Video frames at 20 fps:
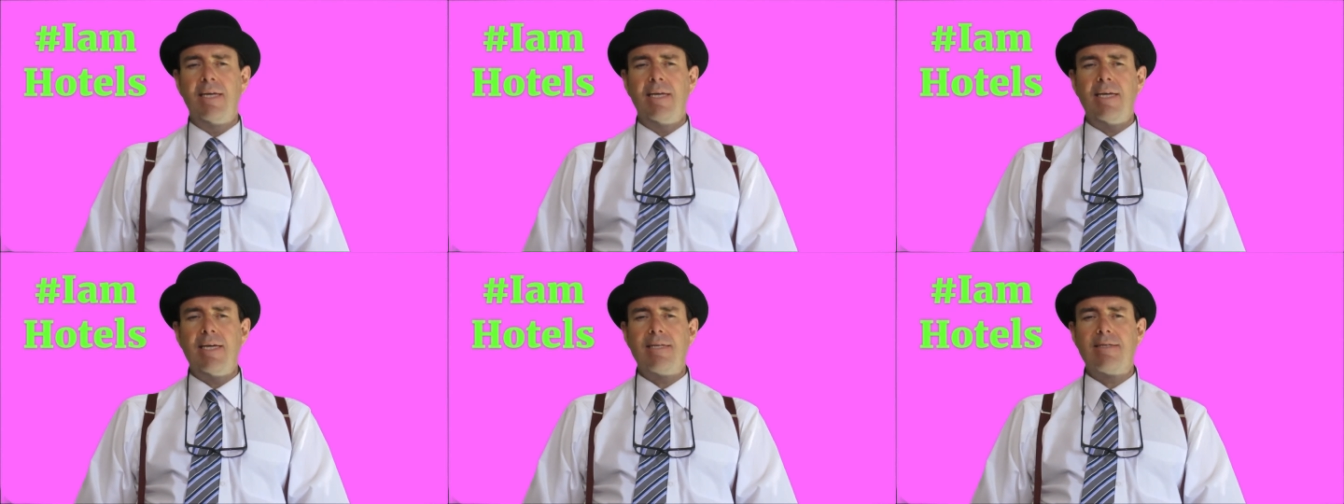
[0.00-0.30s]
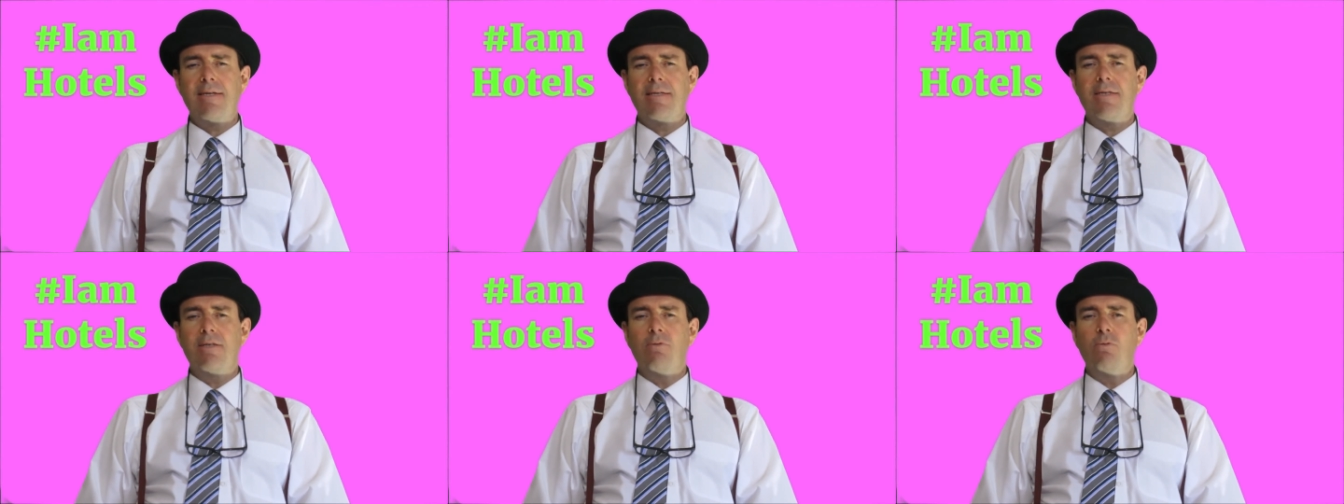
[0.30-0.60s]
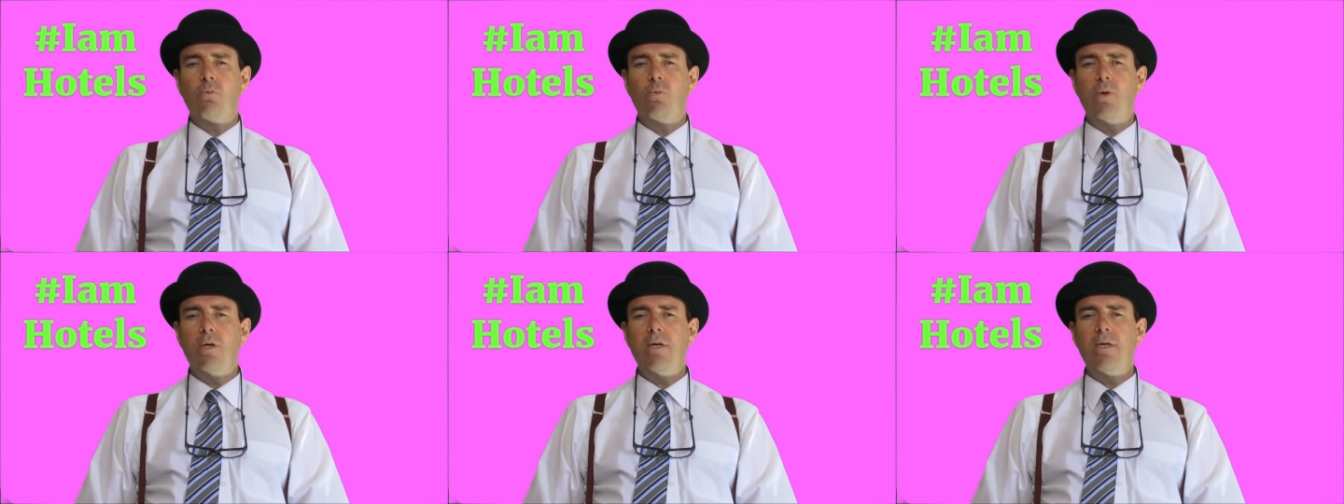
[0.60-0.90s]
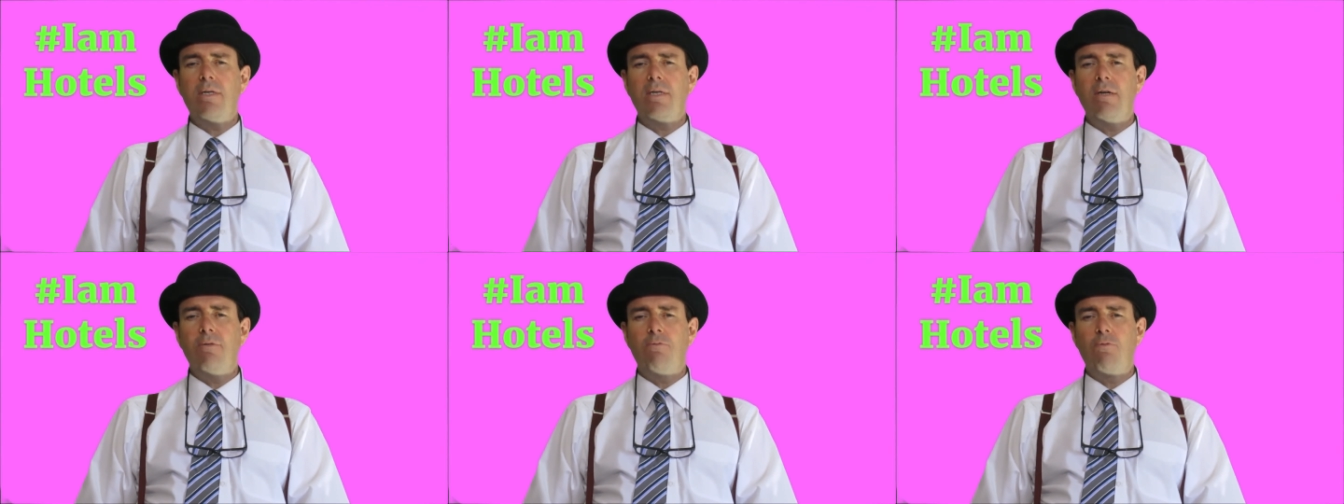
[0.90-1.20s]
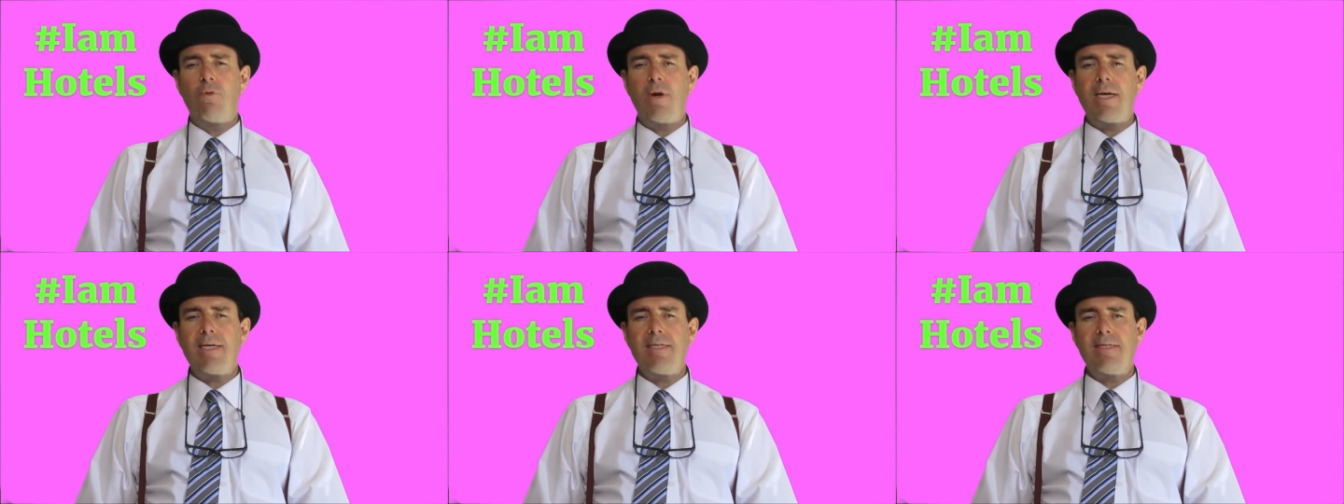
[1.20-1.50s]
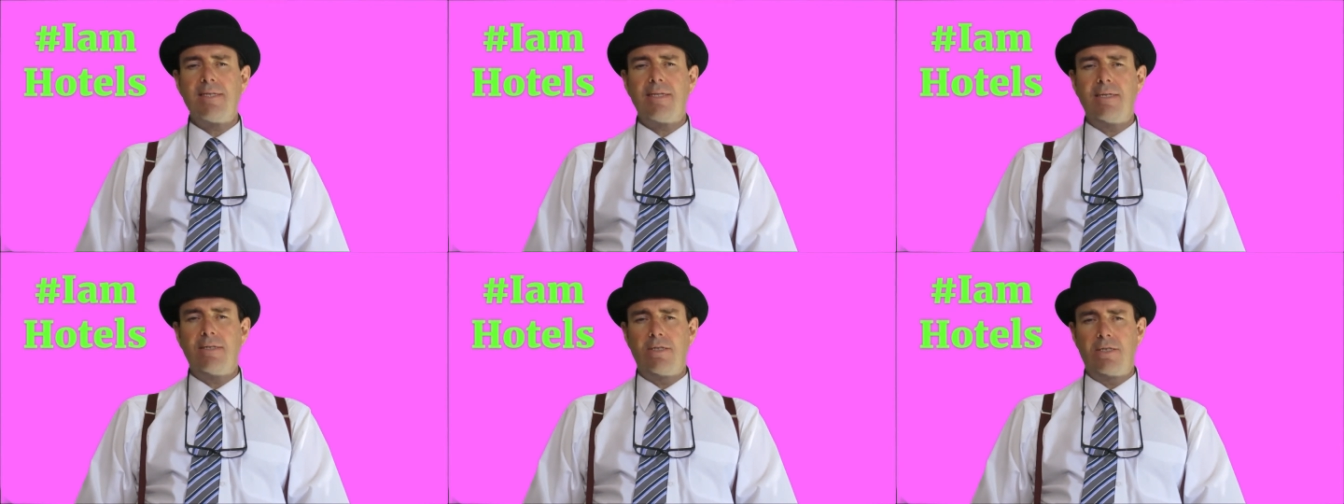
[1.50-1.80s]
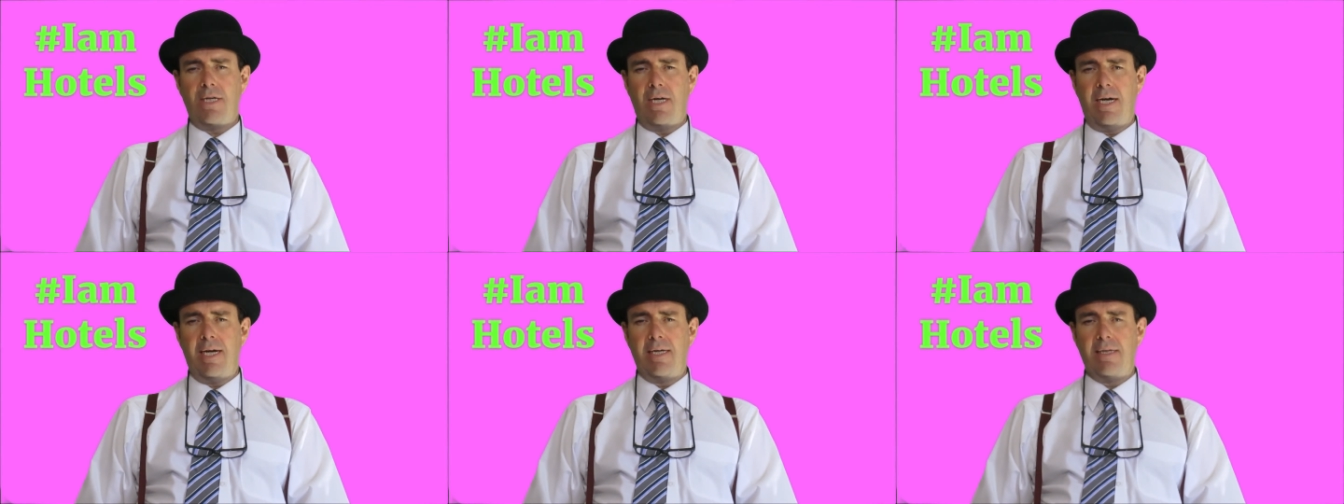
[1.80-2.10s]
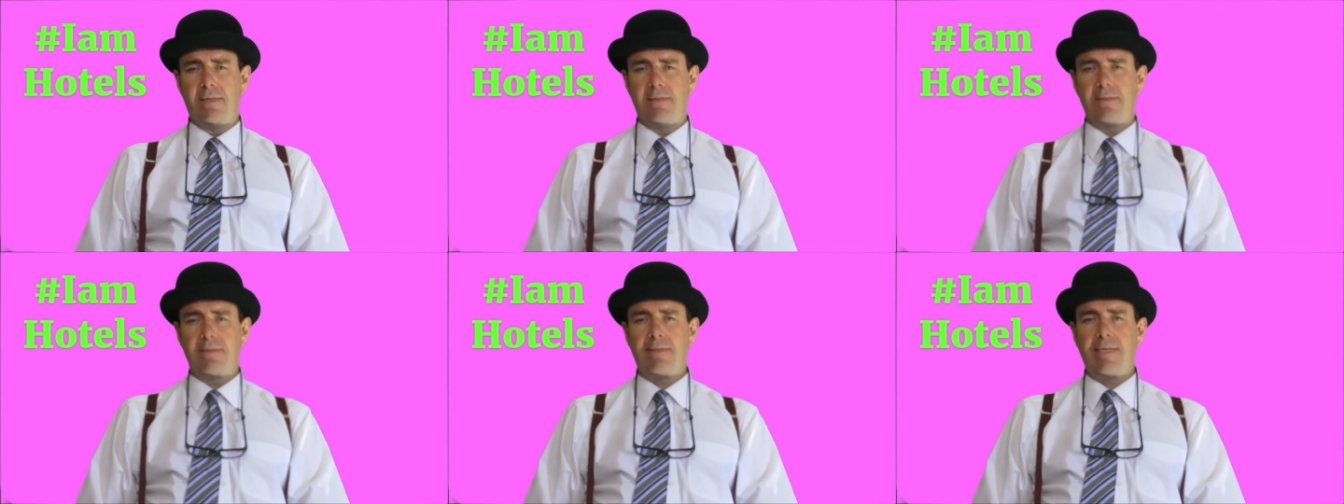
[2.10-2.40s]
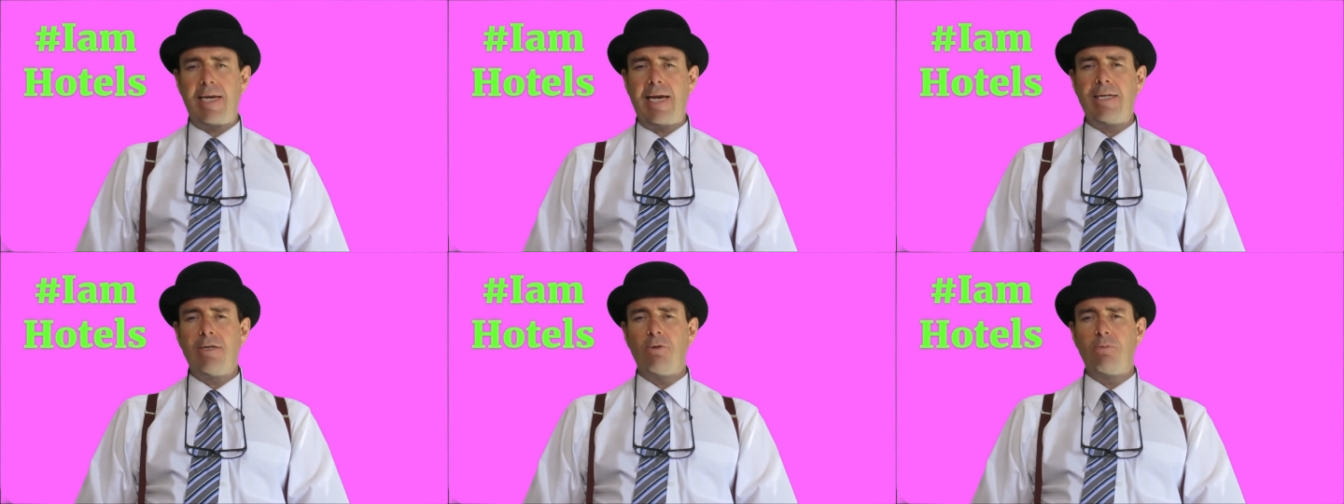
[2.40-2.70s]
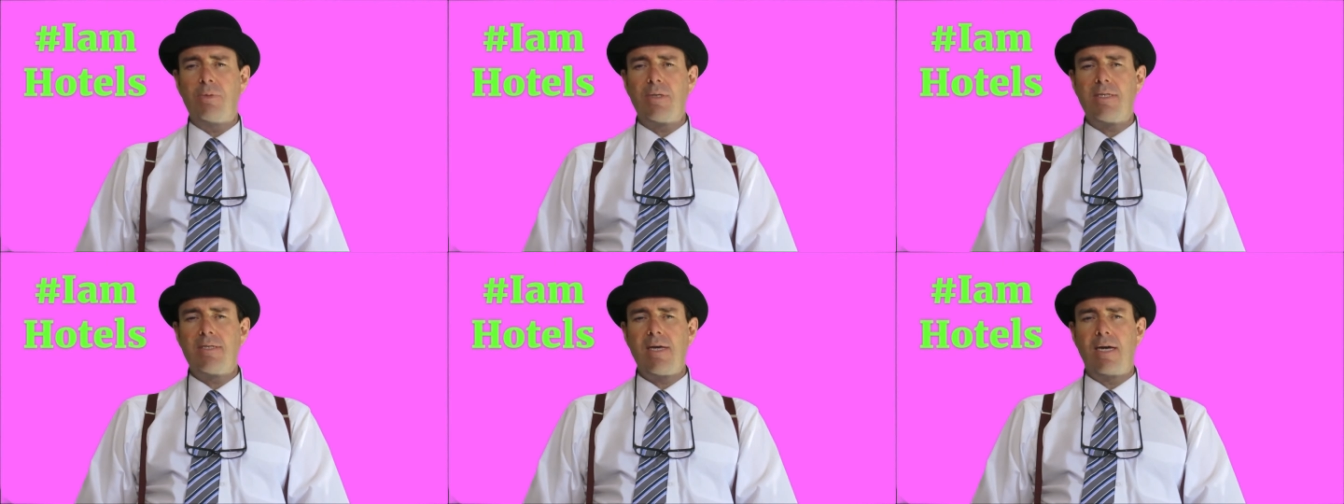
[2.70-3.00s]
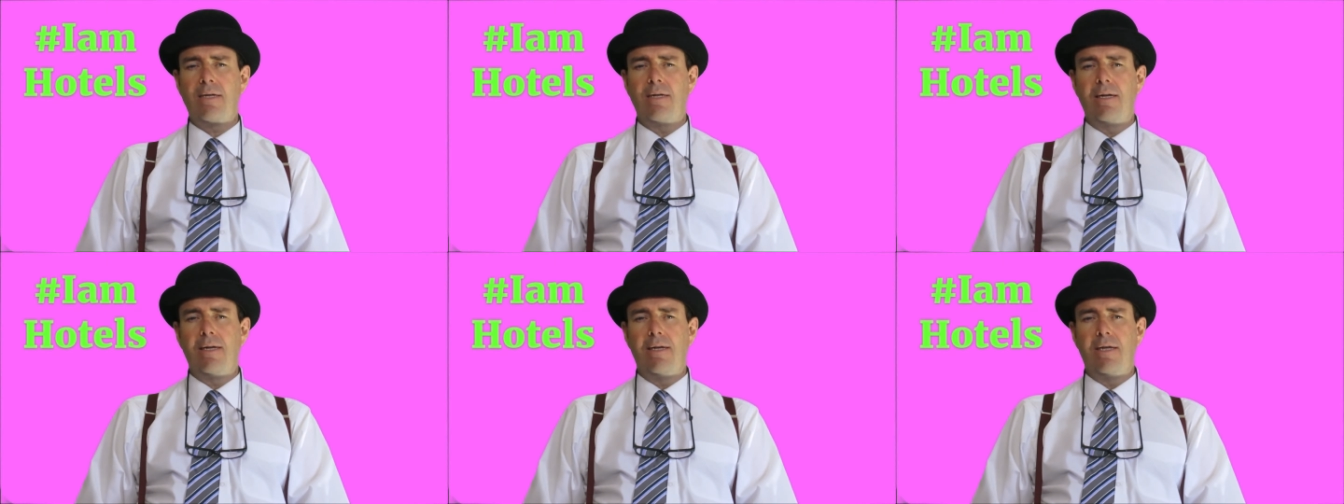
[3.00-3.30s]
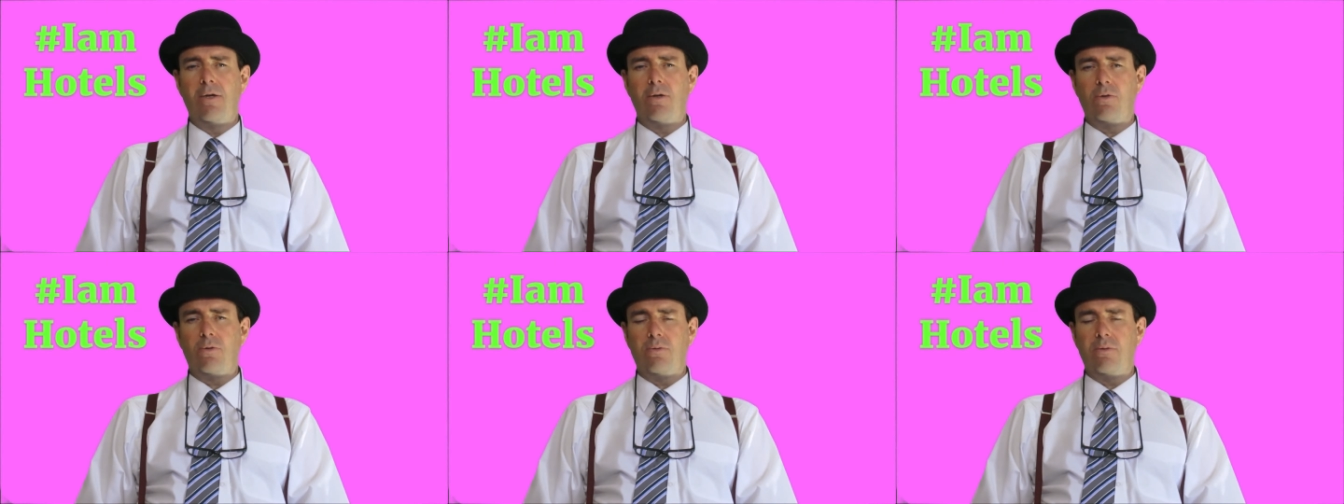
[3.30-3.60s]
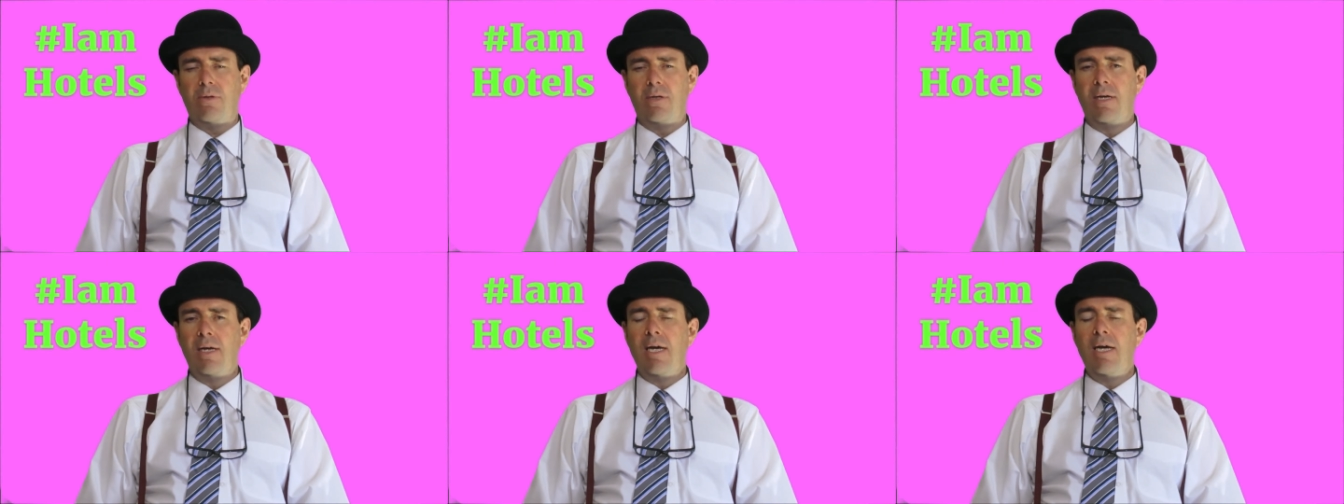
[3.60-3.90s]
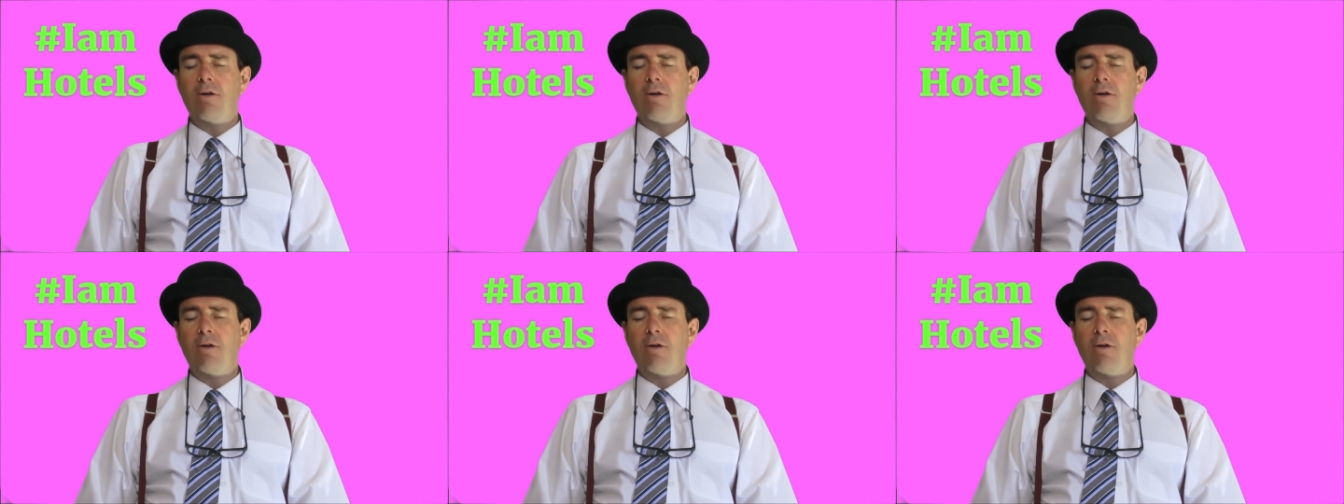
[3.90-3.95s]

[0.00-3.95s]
is that the work of raising a child cannot be done alone.